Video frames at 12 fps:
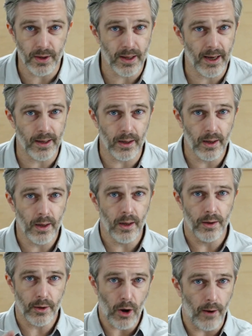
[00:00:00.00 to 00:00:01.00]
in that
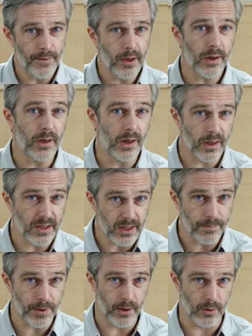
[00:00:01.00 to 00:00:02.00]
the coffee doesn't
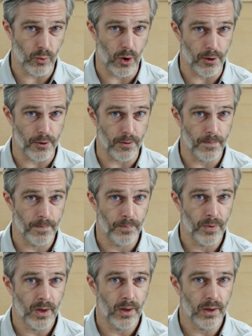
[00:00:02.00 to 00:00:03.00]
steep in the water.
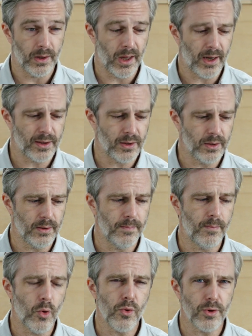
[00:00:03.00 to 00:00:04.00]
It's actually
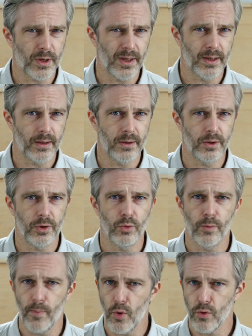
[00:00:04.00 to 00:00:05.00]
more akin to
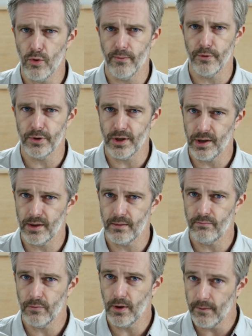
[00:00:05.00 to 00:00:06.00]
a pour over, just
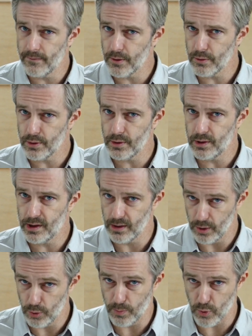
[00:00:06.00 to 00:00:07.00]
a very
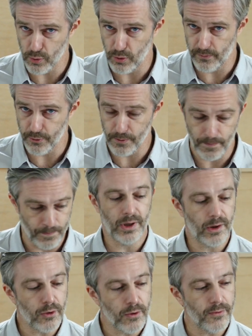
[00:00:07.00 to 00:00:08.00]
slow pour over. We
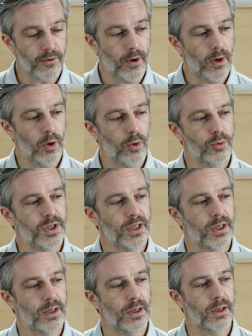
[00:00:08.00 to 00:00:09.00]
serve
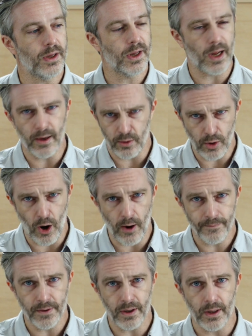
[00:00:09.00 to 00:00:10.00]
Oji style
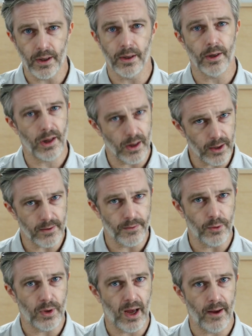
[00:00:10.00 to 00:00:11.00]
coffee in a select
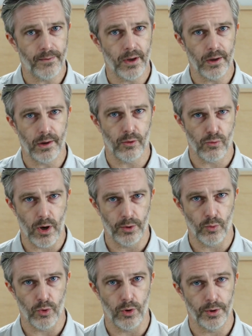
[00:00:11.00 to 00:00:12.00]
few cafes around
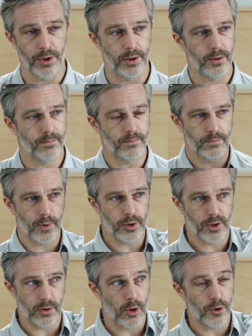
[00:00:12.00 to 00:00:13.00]
the world in a
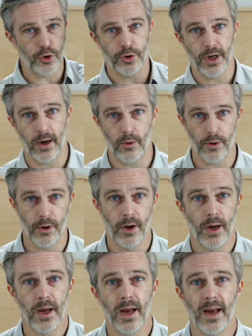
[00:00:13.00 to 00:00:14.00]
much larger tower,
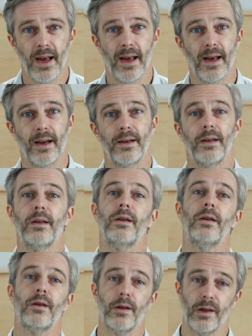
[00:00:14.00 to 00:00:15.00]
and
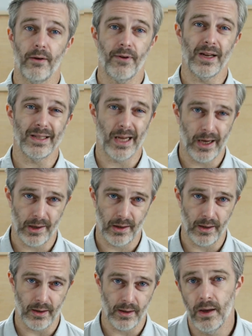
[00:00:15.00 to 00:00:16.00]
it is
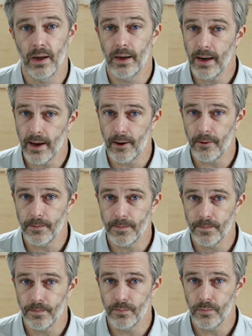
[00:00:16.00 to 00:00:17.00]
fantastic. And now
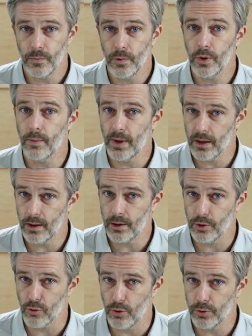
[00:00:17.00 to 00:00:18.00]
you can make it
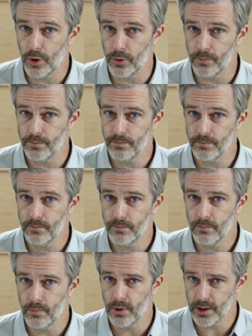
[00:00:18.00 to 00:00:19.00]
in your own home.
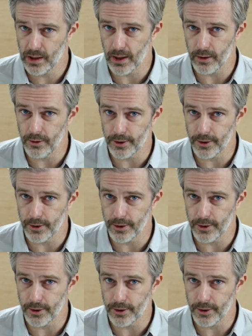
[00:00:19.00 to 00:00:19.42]
Let's take a